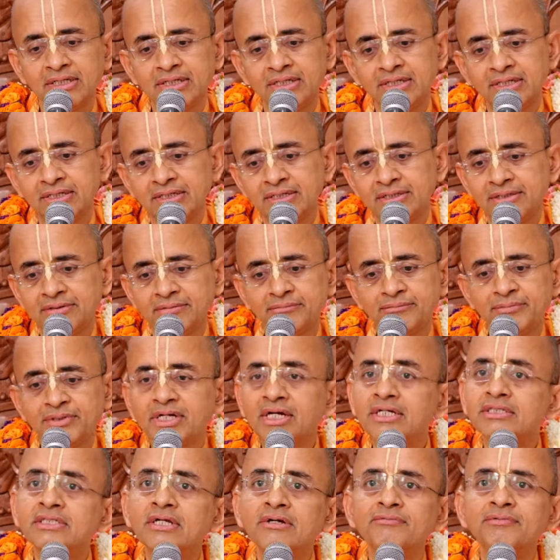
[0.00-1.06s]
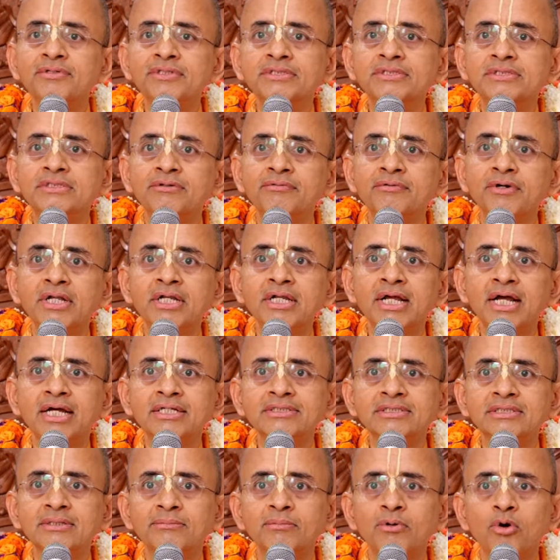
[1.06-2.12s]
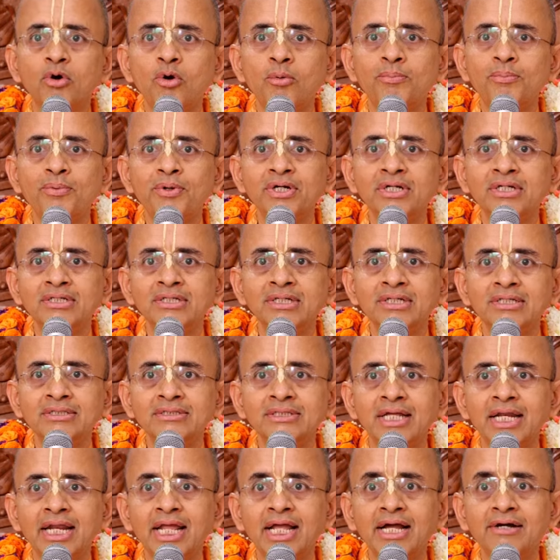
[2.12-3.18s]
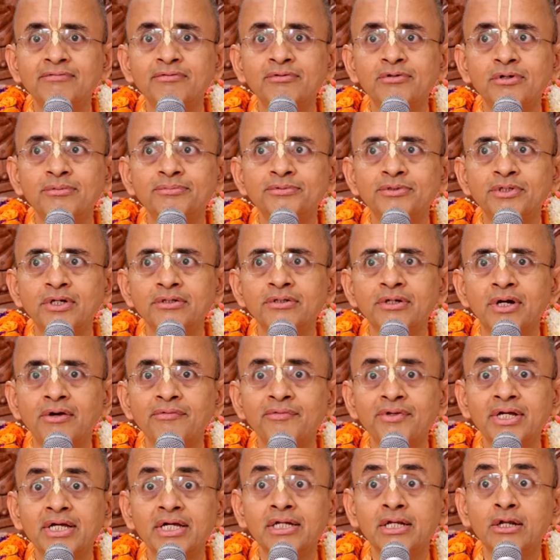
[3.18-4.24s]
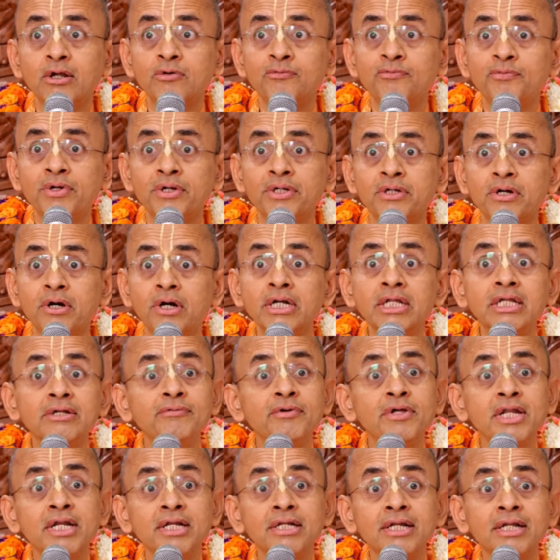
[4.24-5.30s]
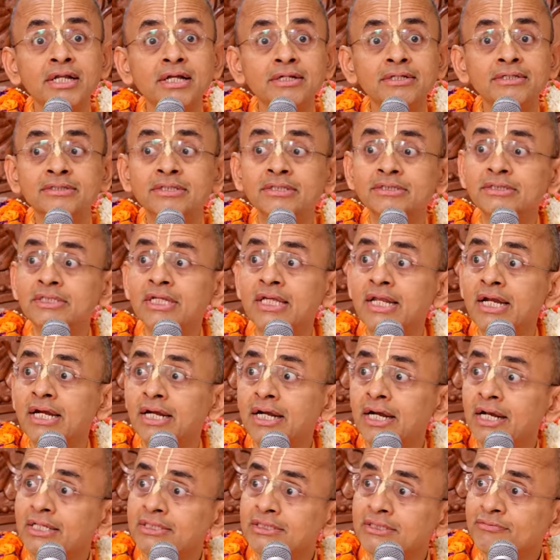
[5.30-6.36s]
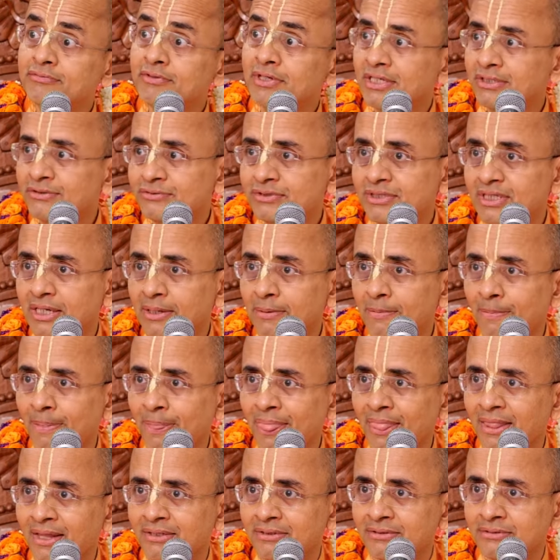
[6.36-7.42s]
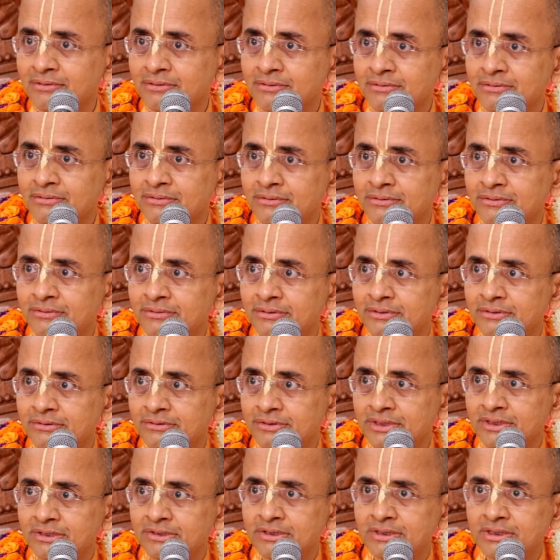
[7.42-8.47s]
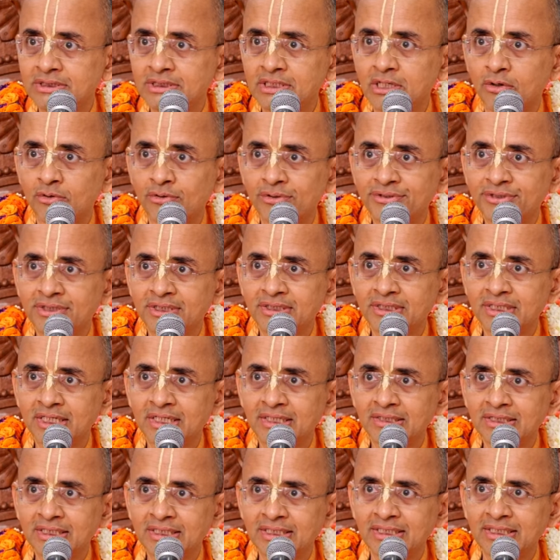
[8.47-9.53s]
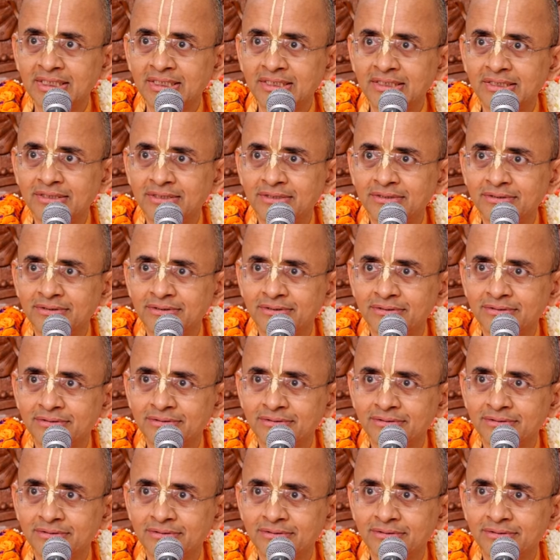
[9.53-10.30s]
uh, because of which the world has some hope, the ray of hope to awaken love for God even in the in the degraded age of Kali Yuga. Hmm. Sri Sri Chandra ki,